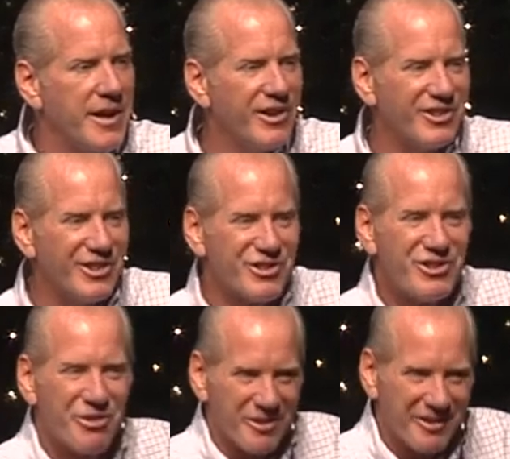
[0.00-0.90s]
he still
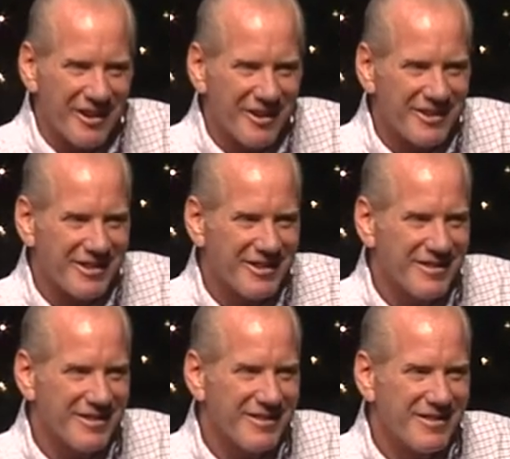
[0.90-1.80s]
chooses us,
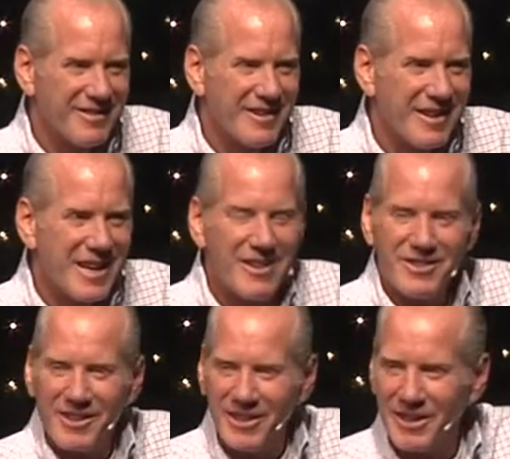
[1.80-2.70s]
He
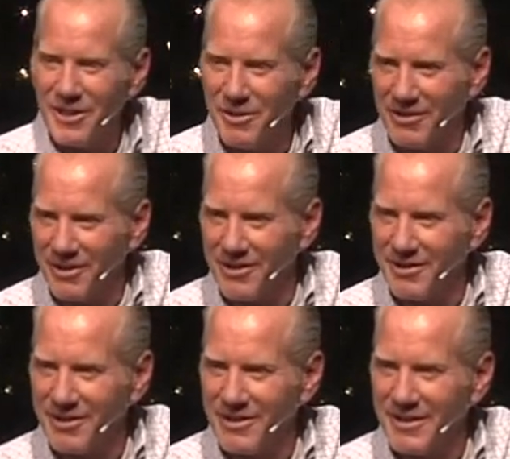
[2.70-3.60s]
still includes
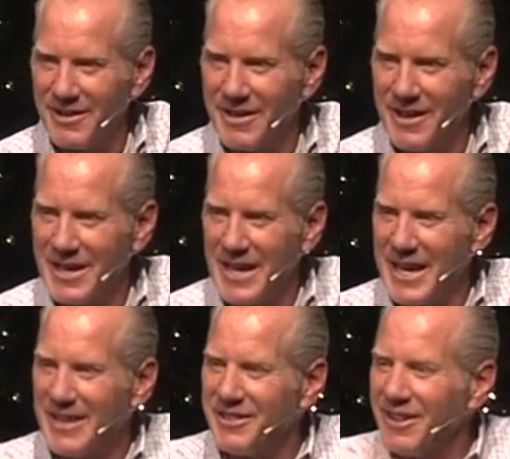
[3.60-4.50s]
us,
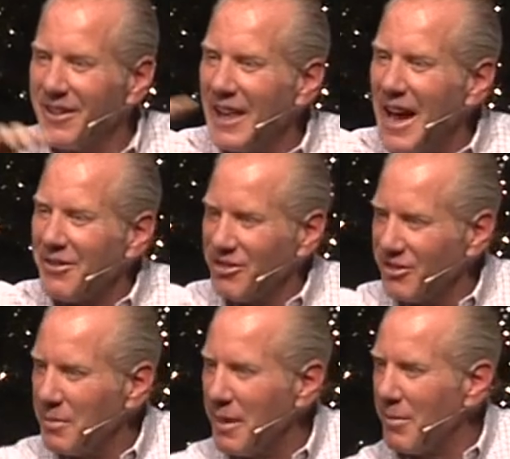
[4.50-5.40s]
He still allows
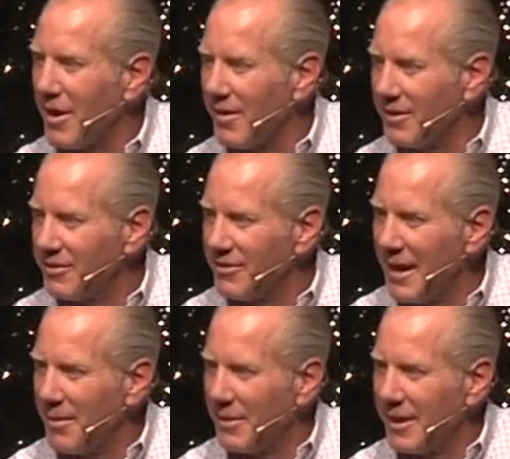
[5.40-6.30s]
us to be a part of His
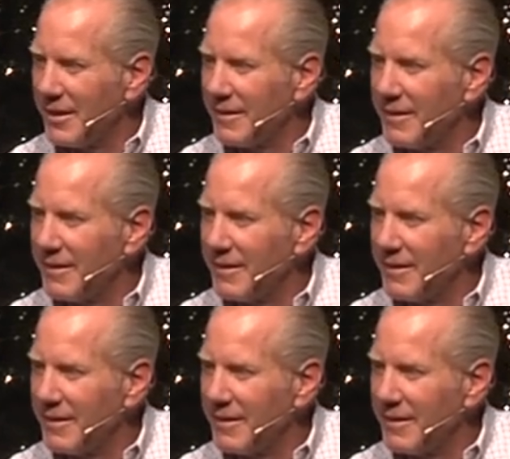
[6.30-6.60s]
family.